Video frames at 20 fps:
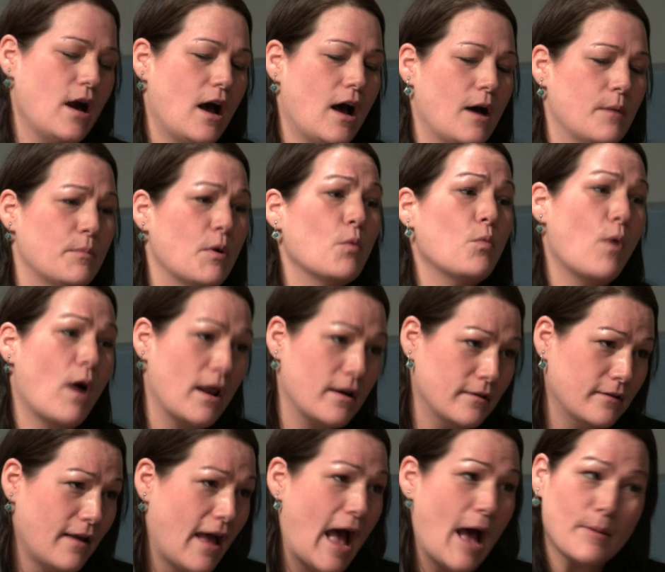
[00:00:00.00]
But
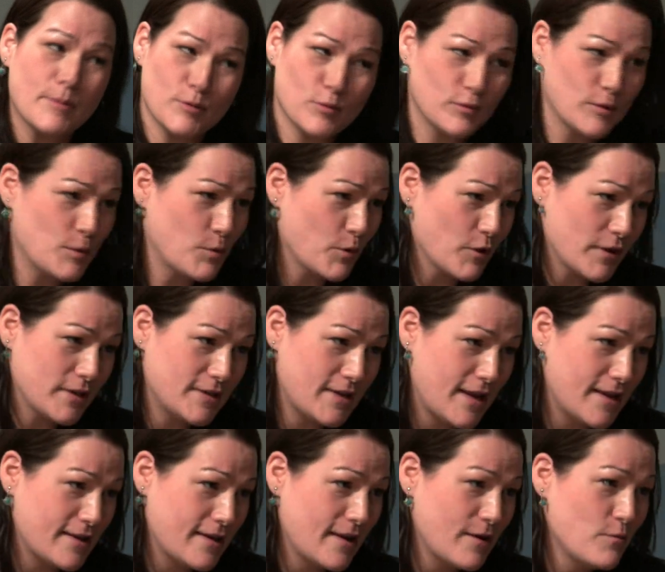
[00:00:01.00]
one absolutely worth
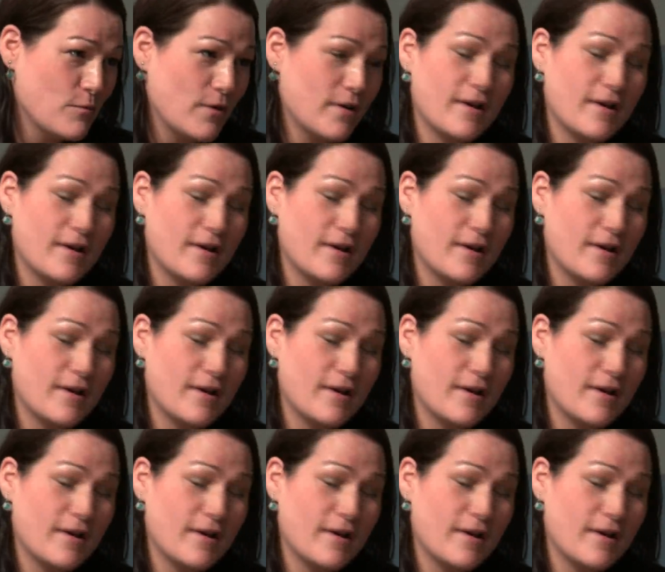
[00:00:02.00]
taking,